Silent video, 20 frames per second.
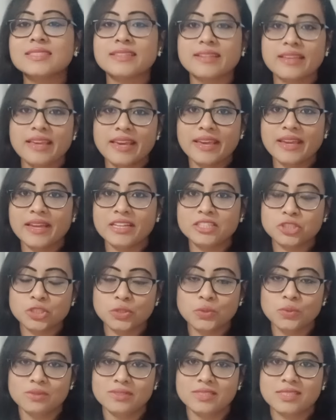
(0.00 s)
AI
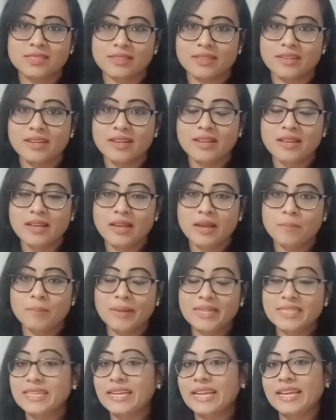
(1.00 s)
tools.
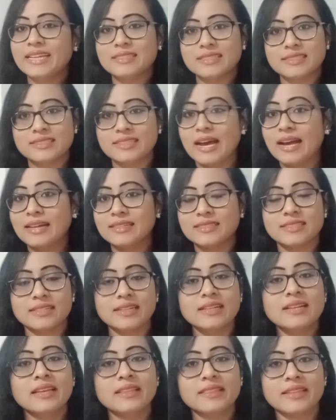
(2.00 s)
But later that
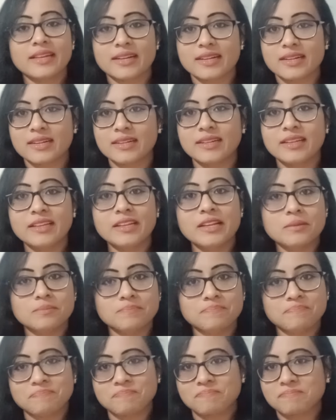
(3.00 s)
they're in a
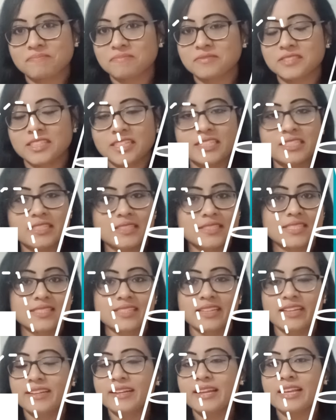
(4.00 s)

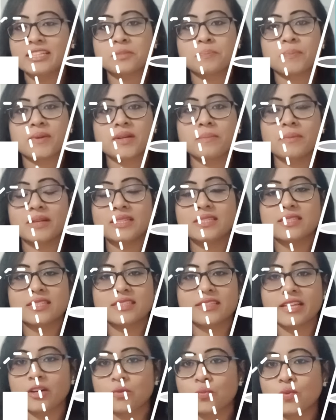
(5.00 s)
still in experiments
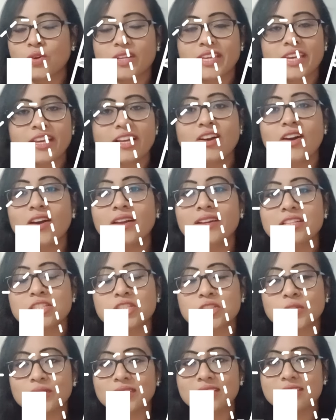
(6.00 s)
they're working on.
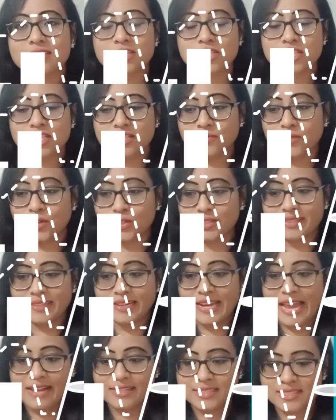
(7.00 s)
So this is what
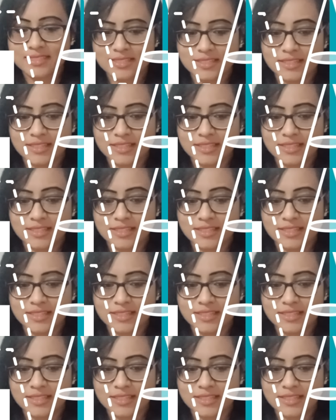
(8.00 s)
last